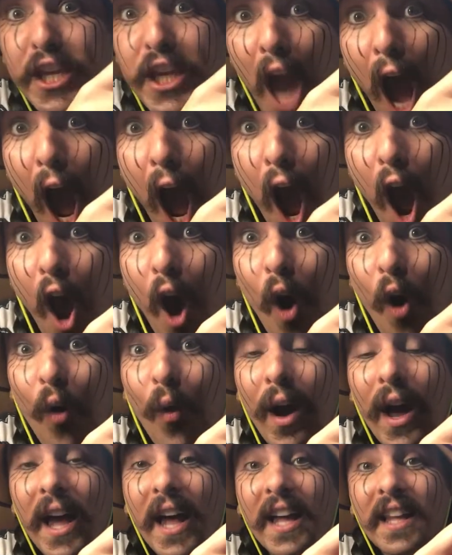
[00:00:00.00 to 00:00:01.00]

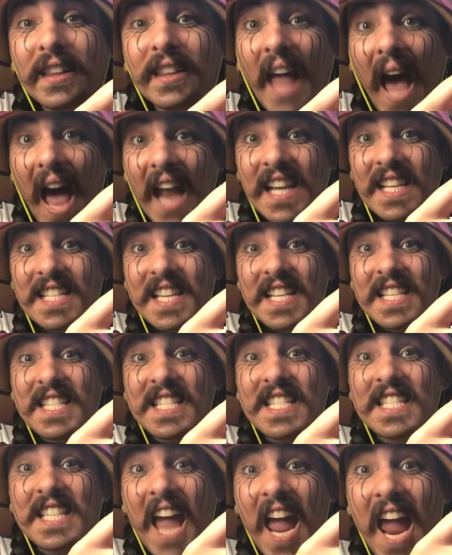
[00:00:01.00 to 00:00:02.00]
yo that is
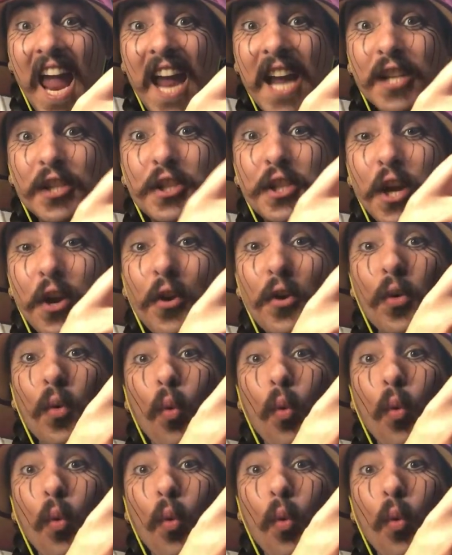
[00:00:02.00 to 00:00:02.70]
insane, dude.